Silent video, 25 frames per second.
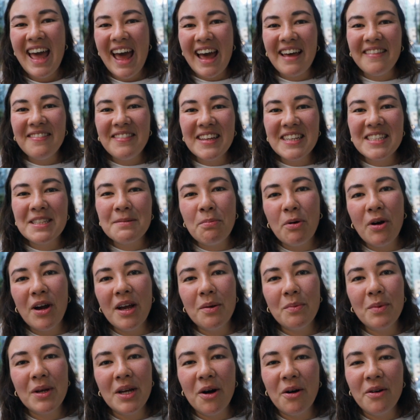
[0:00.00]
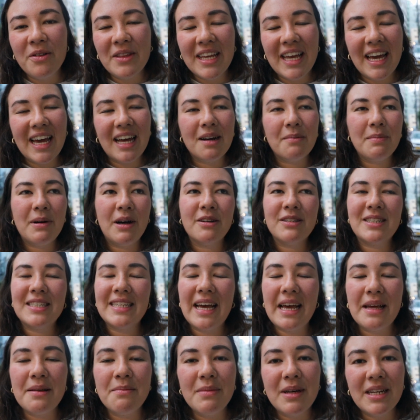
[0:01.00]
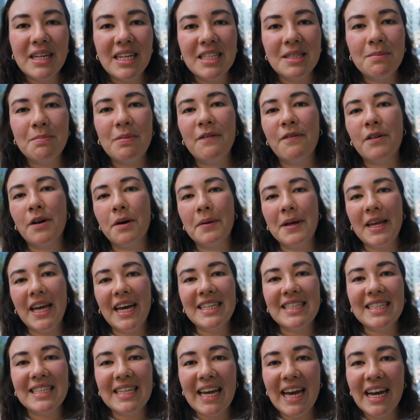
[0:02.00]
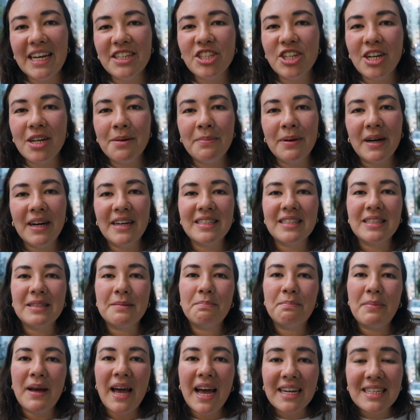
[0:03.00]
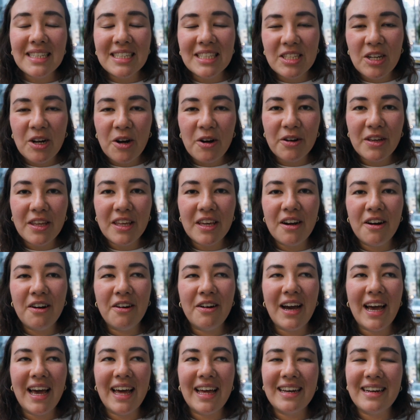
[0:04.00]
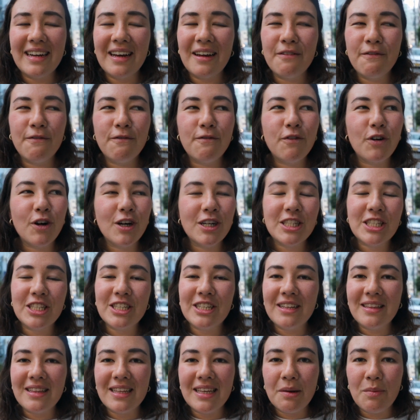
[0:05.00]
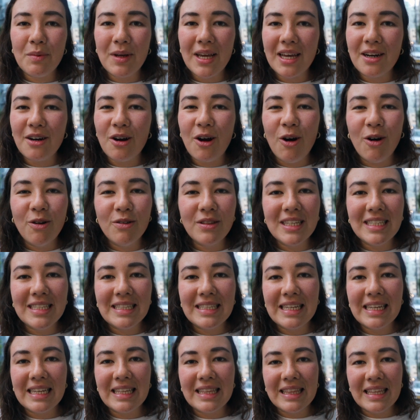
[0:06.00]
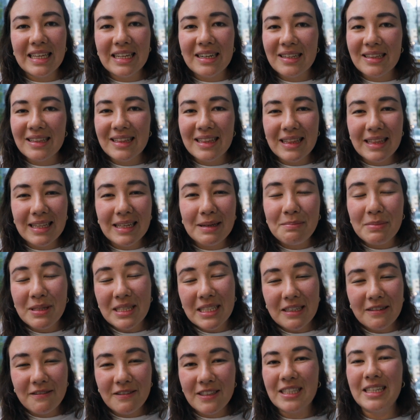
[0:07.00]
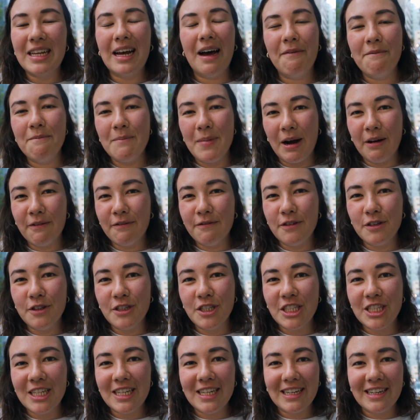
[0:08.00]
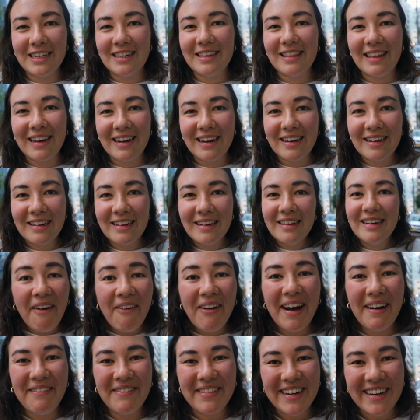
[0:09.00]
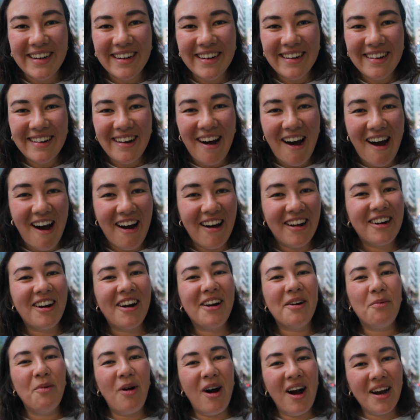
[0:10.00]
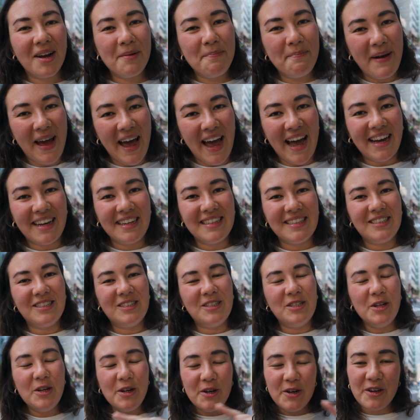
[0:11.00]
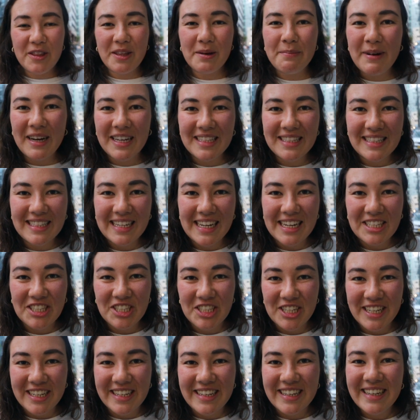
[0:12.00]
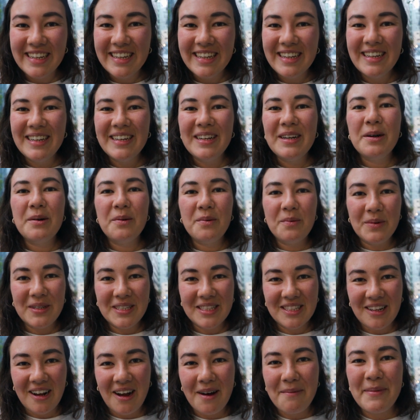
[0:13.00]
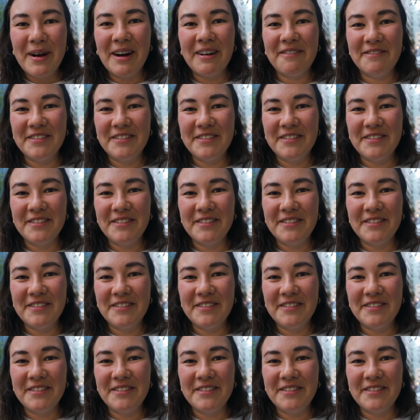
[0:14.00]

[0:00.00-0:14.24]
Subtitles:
At this point, we only had about 10 minutes before we had to catch our bus back to Tokyo, and unfortunately, we had only seen little glimpses of Mount Fuji here and there. However, on our walk back to the bus station, we saw Mount